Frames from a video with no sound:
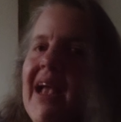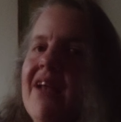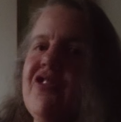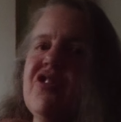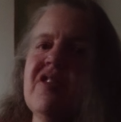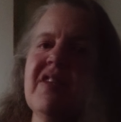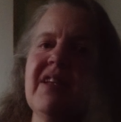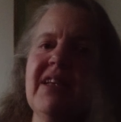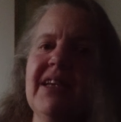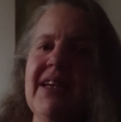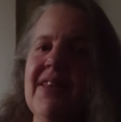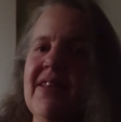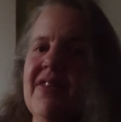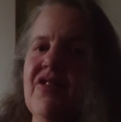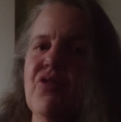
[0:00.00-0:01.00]
and just
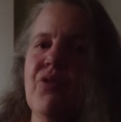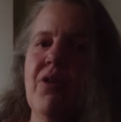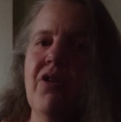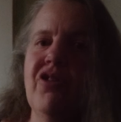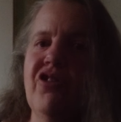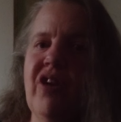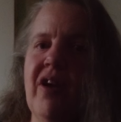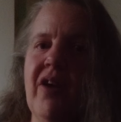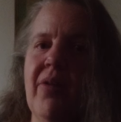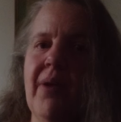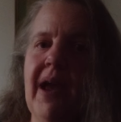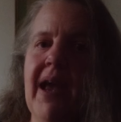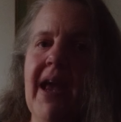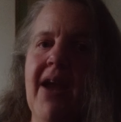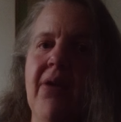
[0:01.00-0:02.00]
clear this throat
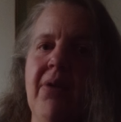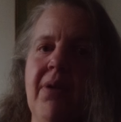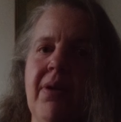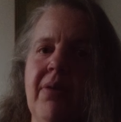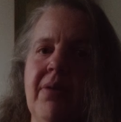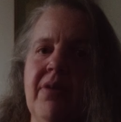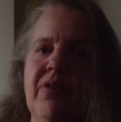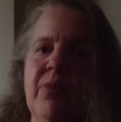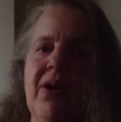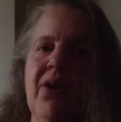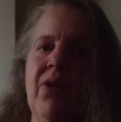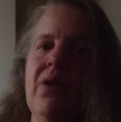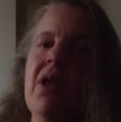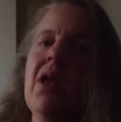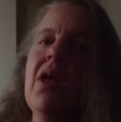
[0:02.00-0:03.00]
chakra area as
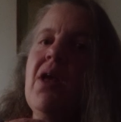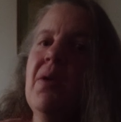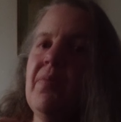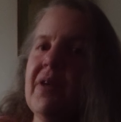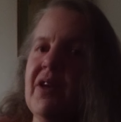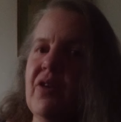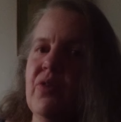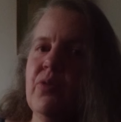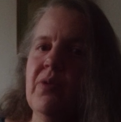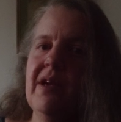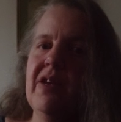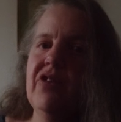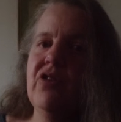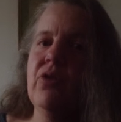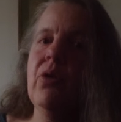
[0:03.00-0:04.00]
well, because
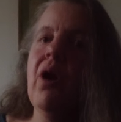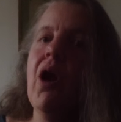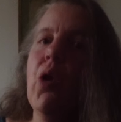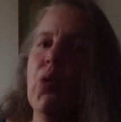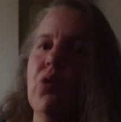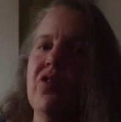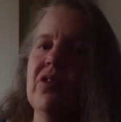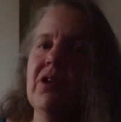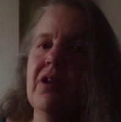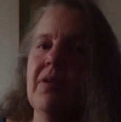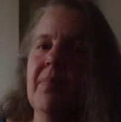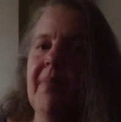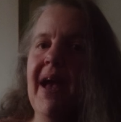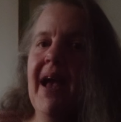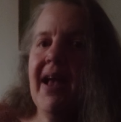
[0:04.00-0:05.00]
we do hold a
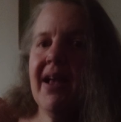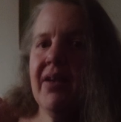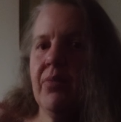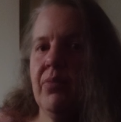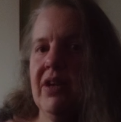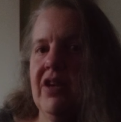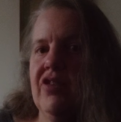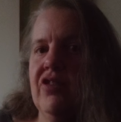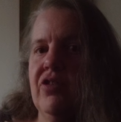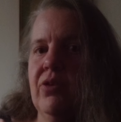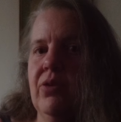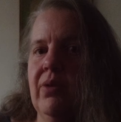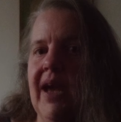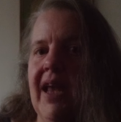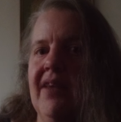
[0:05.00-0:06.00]
lot back, and we
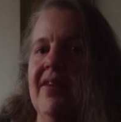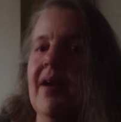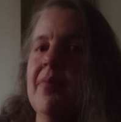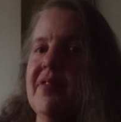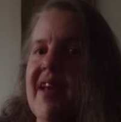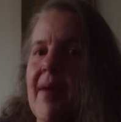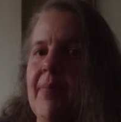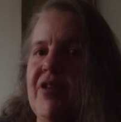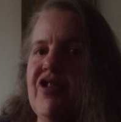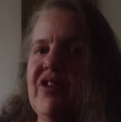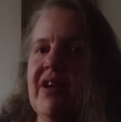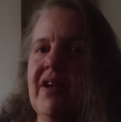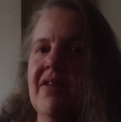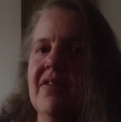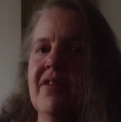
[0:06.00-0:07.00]
do end up
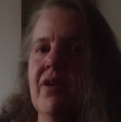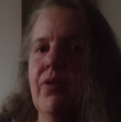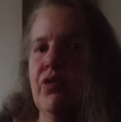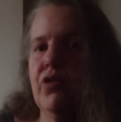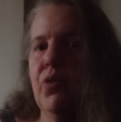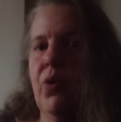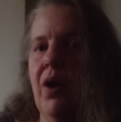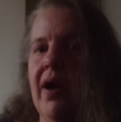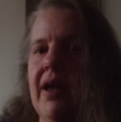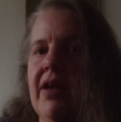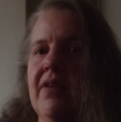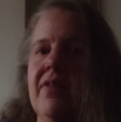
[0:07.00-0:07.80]
damaging ourselves quite